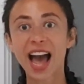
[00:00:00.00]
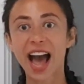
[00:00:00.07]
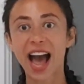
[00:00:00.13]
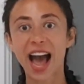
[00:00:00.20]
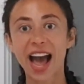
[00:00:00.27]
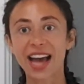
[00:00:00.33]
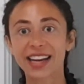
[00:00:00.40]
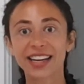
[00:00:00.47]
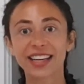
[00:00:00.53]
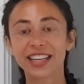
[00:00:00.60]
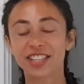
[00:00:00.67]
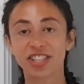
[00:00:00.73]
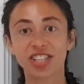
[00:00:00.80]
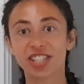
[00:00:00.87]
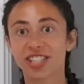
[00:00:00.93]
And
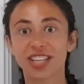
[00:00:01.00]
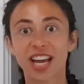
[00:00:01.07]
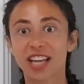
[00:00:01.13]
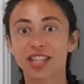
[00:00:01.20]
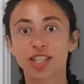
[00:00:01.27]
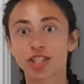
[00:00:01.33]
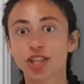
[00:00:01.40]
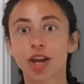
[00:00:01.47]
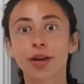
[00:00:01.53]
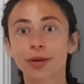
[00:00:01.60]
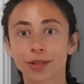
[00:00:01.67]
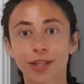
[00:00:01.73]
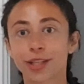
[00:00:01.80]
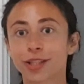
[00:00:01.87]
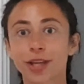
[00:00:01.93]
it's just, there's
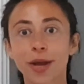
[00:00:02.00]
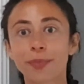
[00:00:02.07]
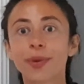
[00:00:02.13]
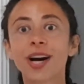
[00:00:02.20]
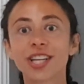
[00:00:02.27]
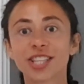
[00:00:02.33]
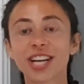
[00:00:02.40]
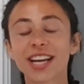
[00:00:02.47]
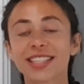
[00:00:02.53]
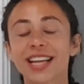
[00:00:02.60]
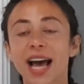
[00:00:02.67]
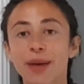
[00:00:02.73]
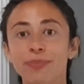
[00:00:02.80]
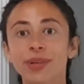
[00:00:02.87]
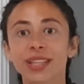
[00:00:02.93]
so much has
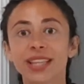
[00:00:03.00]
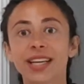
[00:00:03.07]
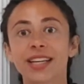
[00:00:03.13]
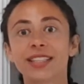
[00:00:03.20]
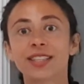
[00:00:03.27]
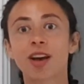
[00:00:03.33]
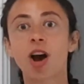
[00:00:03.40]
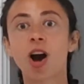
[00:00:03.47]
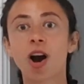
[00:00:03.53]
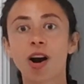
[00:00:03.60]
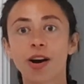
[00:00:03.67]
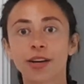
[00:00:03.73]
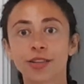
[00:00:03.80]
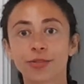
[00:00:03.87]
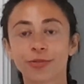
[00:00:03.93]
happened that it's
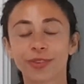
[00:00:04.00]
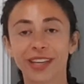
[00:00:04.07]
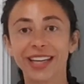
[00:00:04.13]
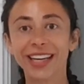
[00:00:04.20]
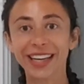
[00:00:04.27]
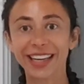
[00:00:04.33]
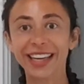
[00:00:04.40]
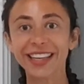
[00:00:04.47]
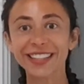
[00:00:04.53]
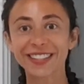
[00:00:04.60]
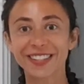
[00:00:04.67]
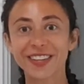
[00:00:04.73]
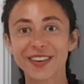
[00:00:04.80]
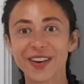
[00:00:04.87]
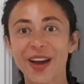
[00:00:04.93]
hard really
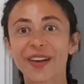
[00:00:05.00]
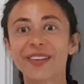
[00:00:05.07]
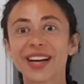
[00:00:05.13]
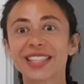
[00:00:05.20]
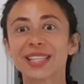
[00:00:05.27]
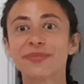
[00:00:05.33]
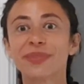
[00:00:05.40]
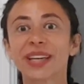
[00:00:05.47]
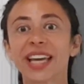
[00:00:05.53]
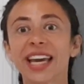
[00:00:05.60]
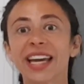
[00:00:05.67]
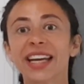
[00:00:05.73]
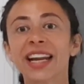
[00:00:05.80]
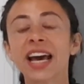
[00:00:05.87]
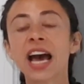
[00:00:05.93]
to know where to
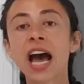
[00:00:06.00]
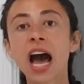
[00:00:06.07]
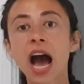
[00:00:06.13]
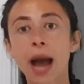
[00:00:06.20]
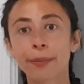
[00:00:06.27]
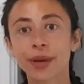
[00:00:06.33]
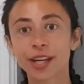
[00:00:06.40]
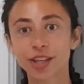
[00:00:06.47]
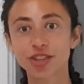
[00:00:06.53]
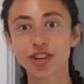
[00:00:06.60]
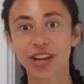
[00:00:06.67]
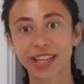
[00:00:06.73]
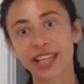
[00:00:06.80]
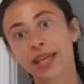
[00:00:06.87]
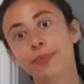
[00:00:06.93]
begin. I'm going to try
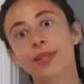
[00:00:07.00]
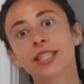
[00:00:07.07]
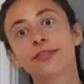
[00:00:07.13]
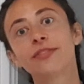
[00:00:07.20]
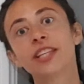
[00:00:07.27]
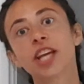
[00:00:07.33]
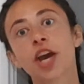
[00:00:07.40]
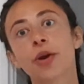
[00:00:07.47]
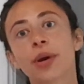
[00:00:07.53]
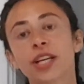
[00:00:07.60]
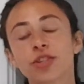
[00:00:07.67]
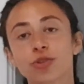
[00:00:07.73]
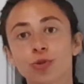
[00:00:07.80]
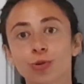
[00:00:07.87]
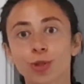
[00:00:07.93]
and keep this video as
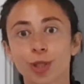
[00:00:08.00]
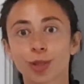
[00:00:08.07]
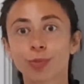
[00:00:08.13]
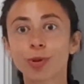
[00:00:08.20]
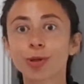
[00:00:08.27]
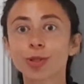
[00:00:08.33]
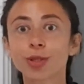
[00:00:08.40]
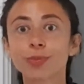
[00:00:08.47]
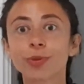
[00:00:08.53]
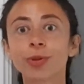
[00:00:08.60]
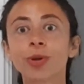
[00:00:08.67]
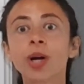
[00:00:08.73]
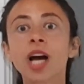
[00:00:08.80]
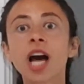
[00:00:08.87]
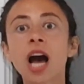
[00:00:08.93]
short as
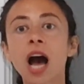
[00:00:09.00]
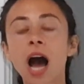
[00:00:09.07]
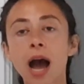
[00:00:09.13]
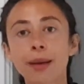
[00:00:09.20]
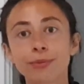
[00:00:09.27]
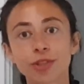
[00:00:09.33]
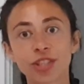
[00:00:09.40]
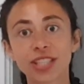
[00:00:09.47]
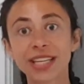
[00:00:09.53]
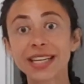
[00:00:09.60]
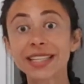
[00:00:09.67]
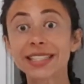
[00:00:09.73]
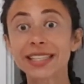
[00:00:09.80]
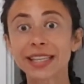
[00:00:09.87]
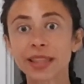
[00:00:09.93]
possible, just
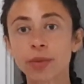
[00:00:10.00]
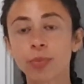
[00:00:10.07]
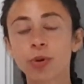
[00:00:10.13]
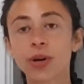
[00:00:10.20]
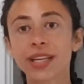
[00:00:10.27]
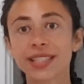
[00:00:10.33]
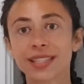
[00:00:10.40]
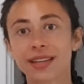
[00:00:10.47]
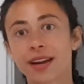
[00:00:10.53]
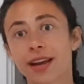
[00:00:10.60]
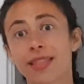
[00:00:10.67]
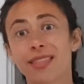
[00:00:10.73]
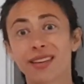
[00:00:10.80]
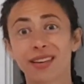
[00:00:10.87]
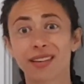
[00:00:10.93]
hitting the points that I
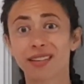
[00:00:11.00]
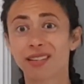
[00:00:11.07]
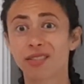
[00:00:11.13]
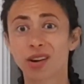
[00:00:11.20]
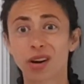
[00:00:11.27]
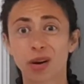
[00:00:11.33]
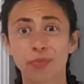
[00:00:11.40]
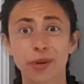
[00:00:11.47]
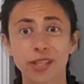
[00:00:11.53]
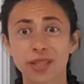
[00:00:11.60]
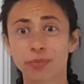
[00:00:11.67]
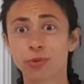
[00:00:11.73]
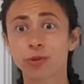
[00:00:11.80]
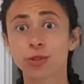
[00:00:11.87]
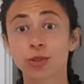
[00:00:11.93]
think are most
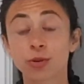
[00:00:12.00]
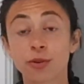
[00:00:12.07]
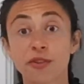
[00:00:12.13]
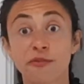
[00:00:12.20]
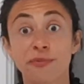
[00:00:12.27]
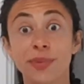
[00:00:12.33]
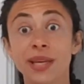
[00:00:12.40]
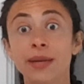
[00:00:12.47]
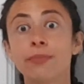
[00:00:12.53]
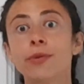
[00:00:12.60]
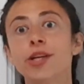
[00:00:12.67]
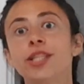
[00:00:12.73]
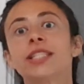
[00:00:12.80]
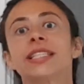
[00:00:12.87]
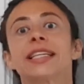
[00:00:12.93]
important or have been
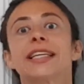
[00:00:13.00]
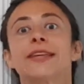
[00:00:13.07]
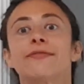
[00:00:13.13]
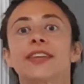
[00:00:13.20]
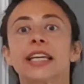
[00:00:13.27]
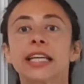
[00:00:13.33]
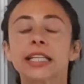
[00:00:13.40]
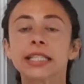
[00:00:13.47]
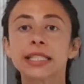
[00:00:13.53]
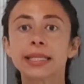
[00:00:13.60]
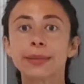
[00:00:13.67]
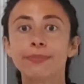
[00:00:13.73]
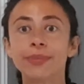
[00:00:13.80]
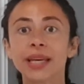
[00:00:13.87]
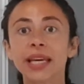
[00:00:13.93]
most significant to
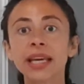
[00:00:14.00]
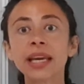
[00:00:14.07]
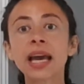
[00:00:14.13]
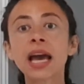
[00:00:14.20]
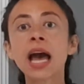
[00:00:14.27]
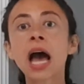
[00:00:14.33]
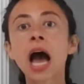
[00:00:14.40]
me.